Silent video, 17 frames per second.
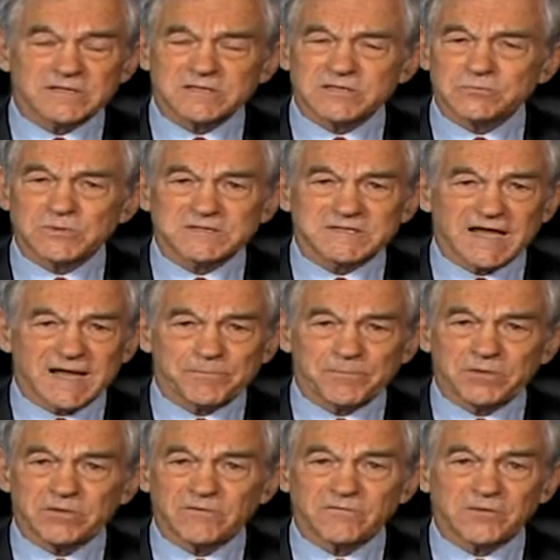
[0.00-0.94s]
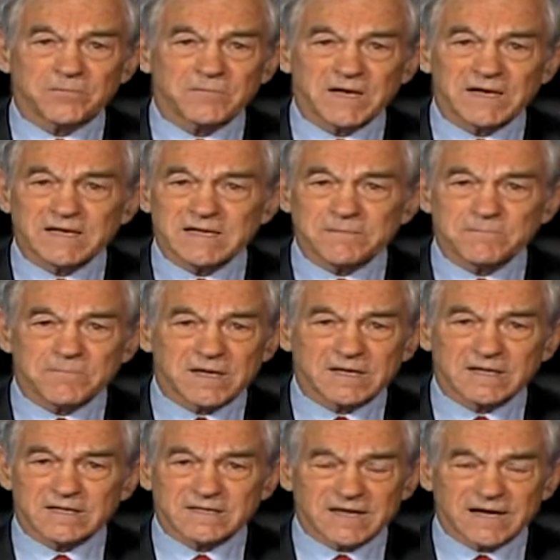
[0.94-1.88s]
This is what's happened over the many,
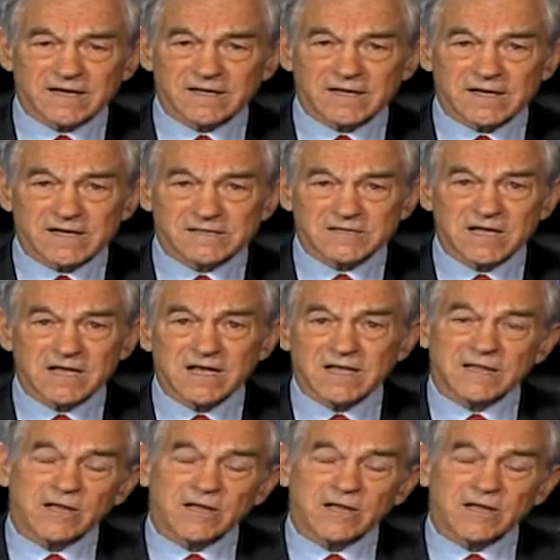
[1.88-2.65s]
many decades,